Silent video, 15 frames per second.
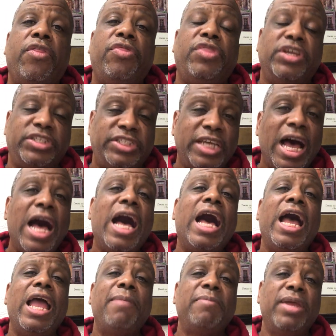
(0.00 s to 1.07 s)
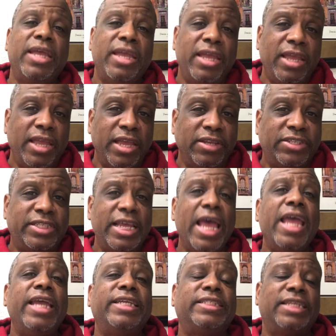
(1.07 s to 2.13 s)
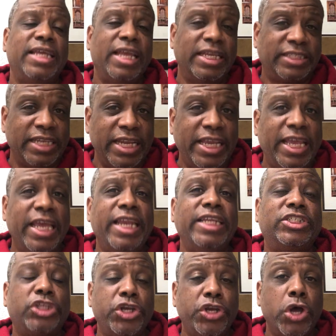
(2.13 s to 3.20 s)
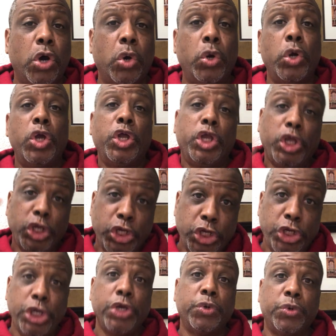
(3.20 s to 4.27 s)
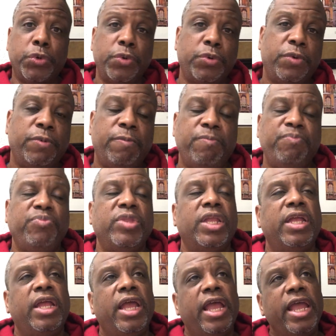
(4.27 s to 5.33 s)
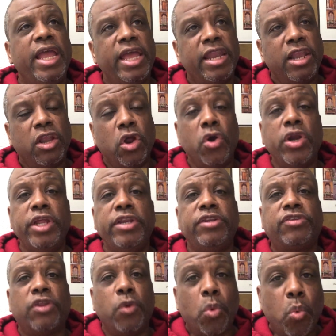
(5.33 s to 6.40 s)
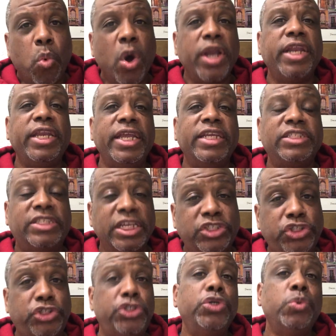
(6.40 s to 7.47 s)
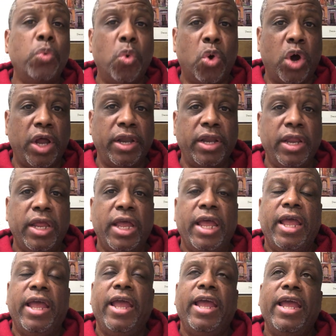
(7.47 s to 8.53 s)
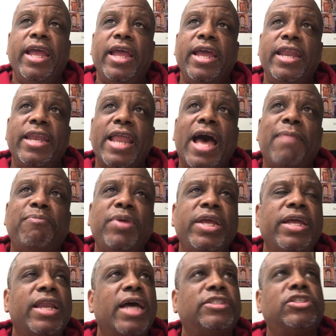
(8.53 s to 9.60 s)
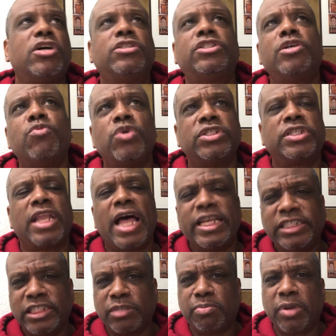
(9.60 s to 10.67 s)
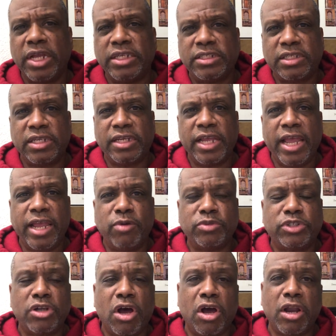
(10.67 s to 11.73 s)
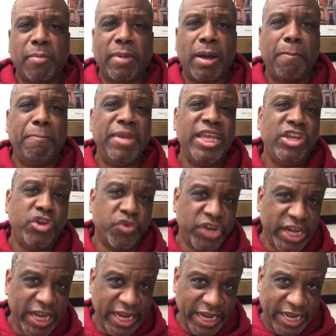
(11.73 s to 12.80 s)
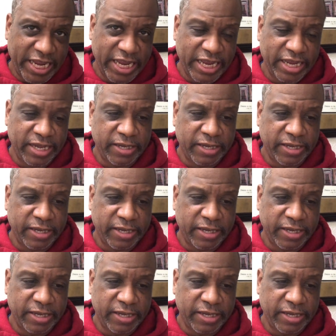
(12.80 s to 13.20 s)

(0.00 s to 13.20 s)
The time it takes is in getting to know you and learning what it is that you want and not being, I saw someone's license plate today, it was talking about be unique.